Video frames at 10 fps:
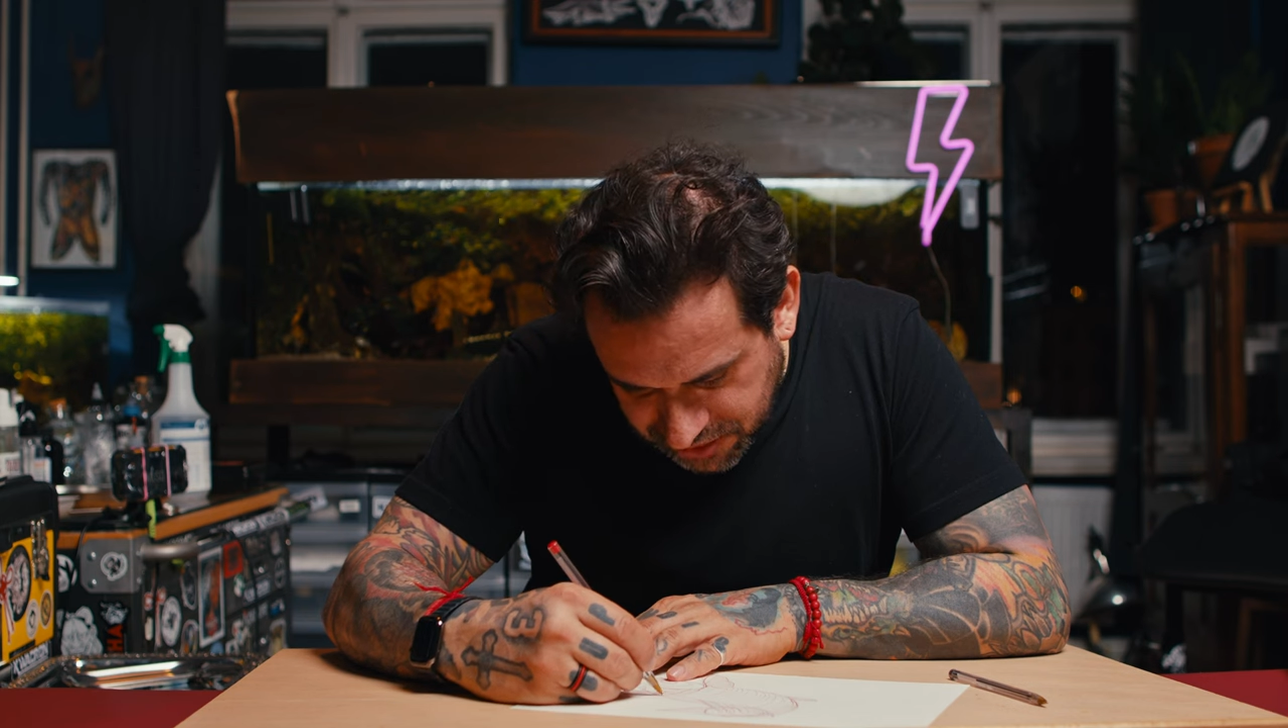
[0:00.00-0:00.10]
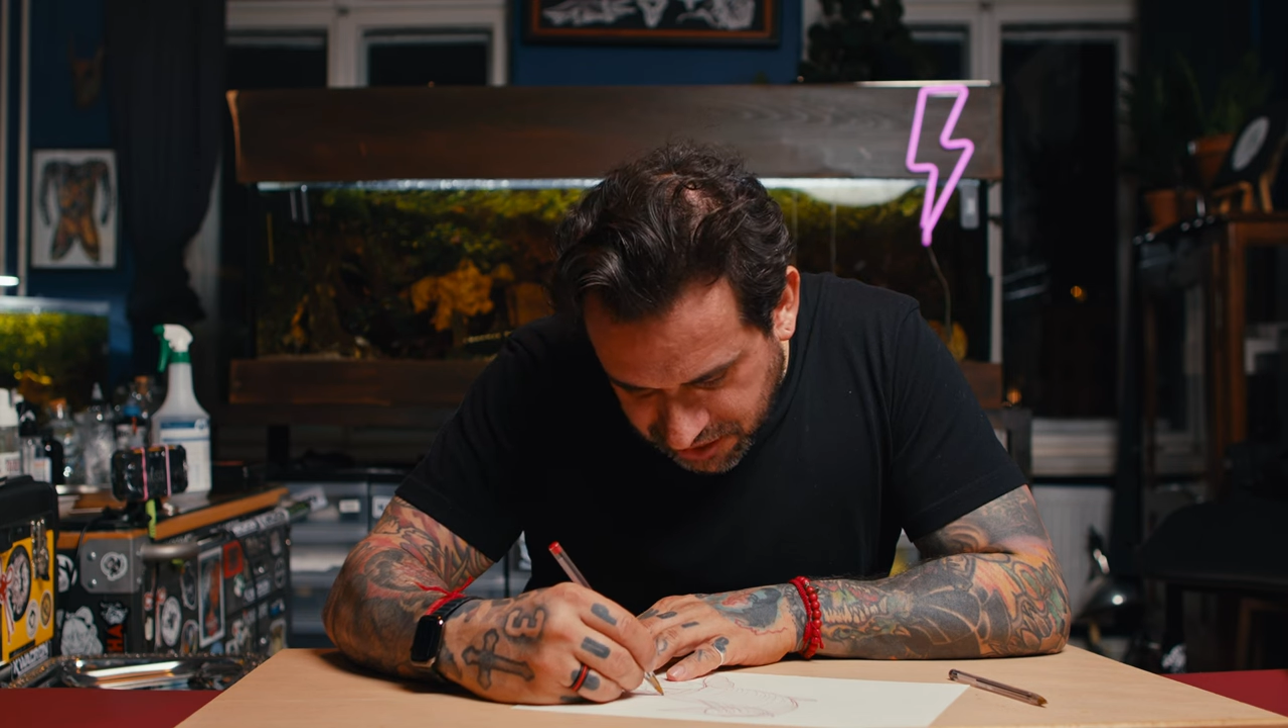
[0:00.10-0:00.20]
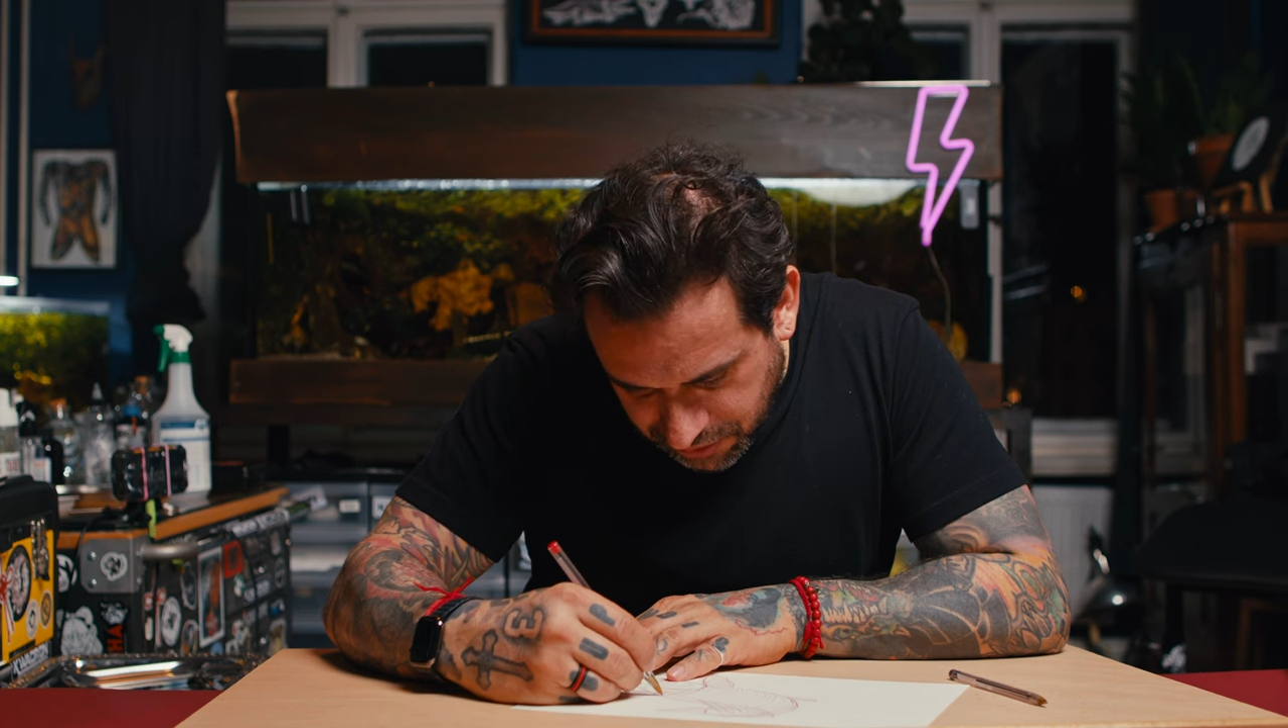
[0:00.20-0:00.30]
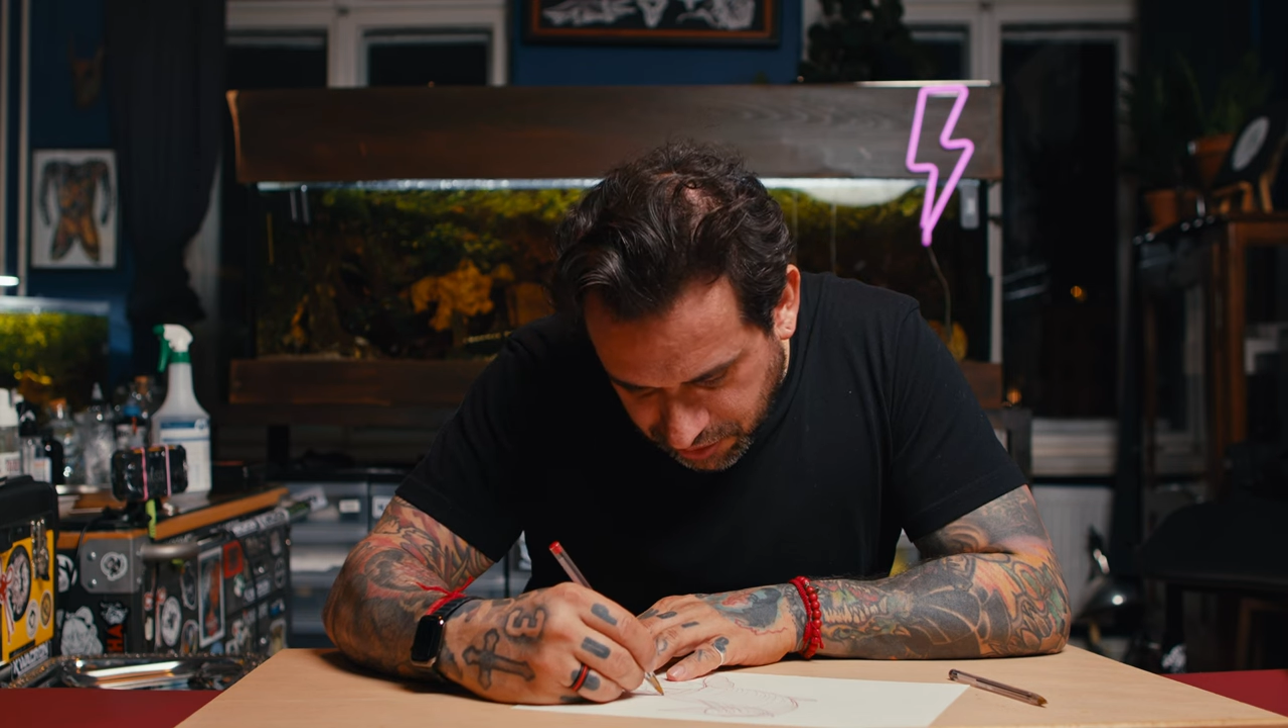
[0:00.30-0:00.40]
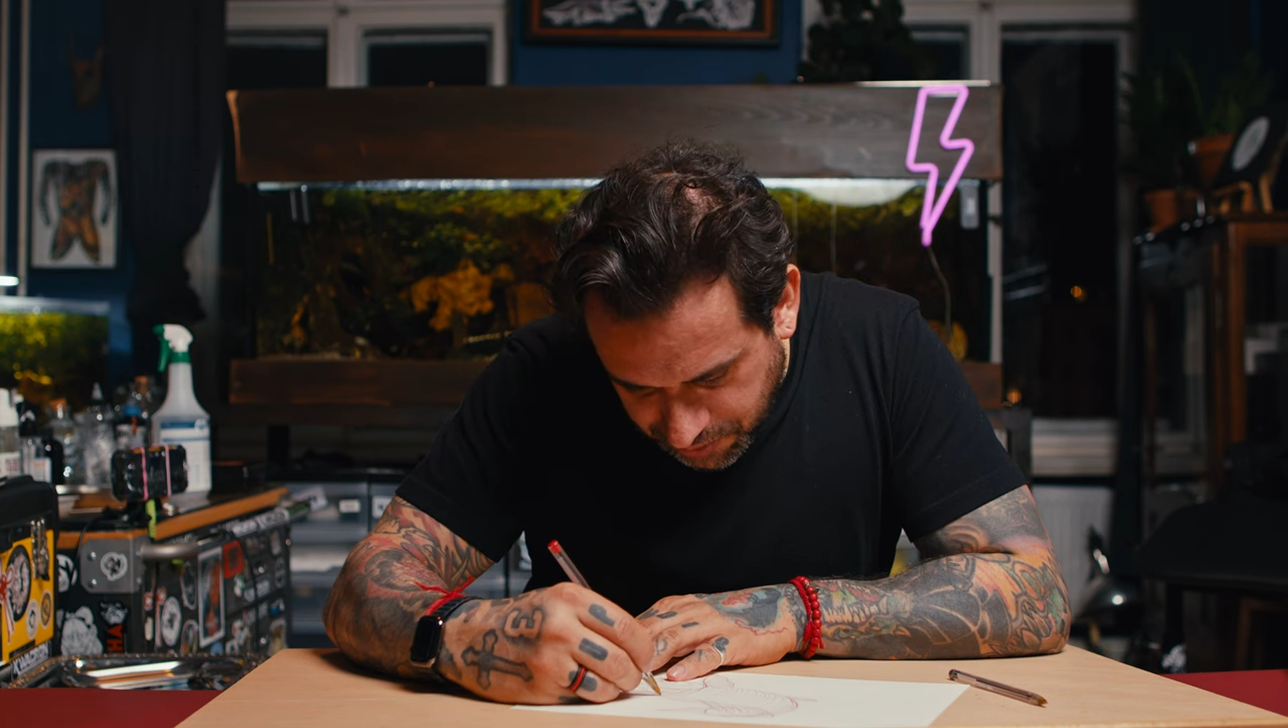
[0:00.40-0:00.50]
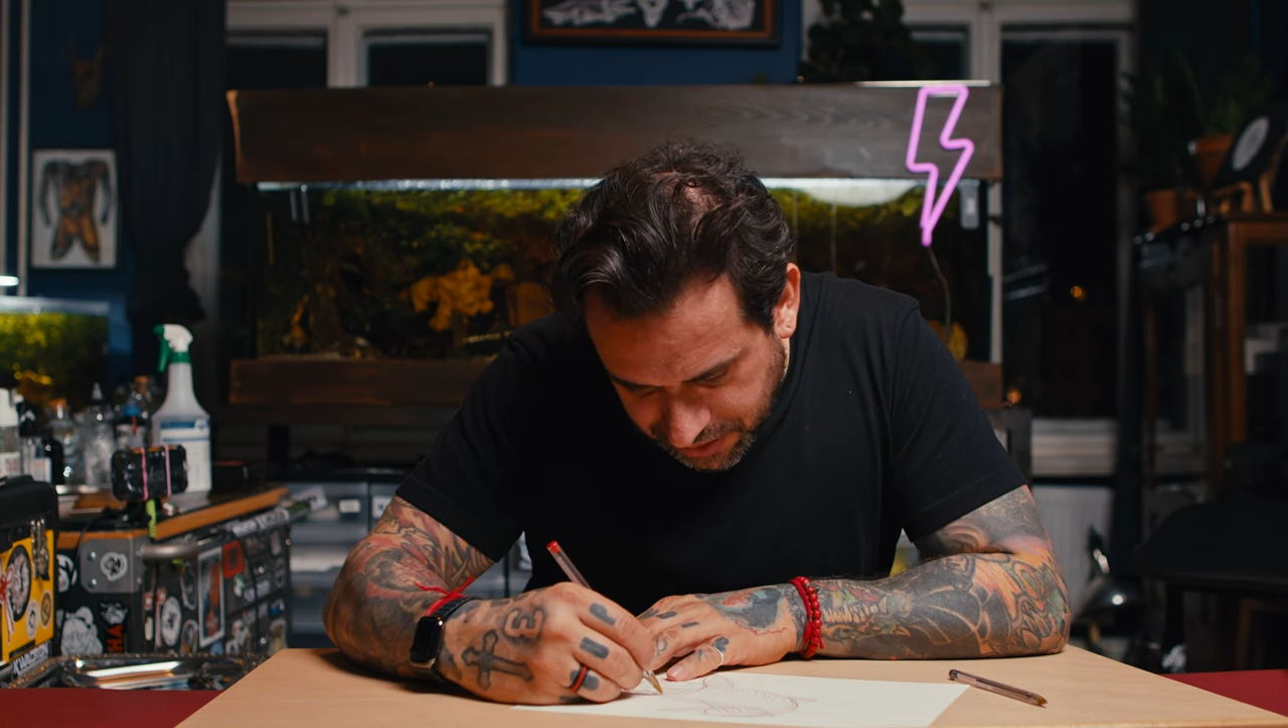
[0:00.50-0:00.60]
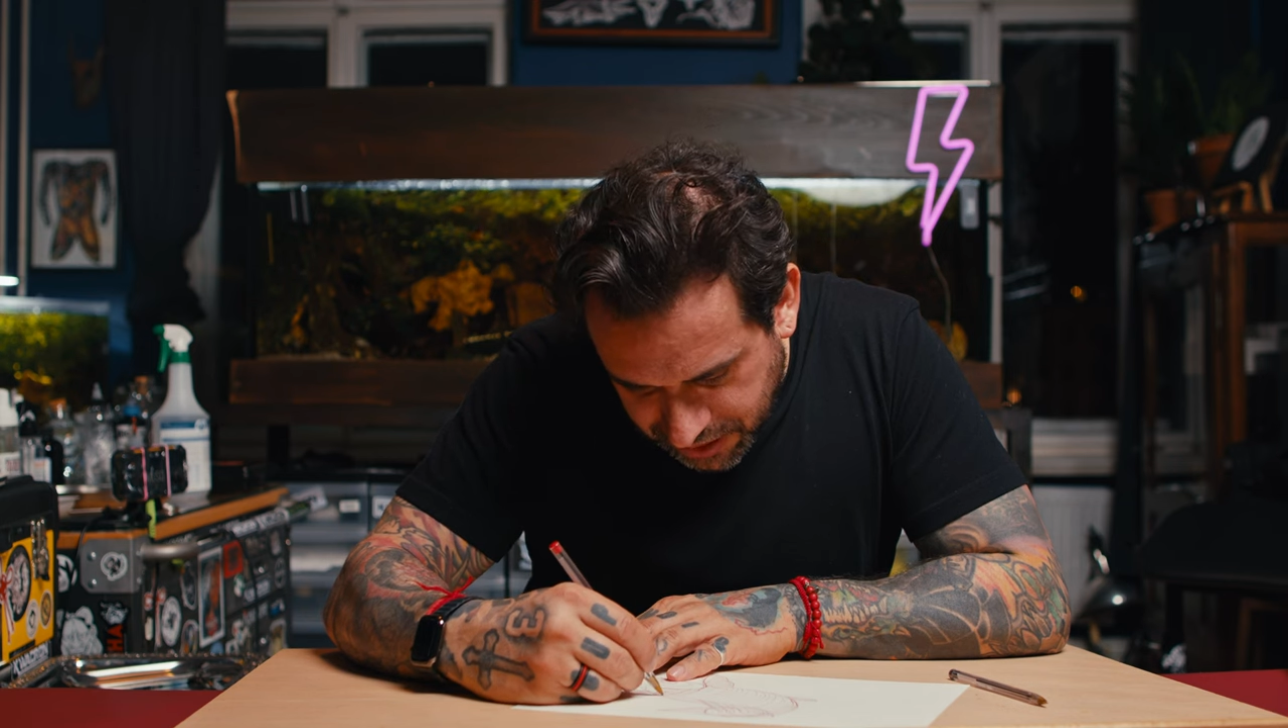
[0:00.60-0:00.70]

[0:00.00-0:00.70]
same loop